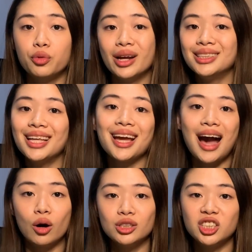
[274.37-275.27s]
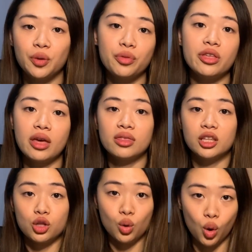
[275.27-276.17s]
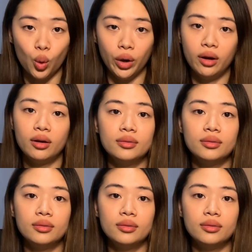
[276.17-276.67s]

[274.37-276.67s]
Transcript: renting out something that you own.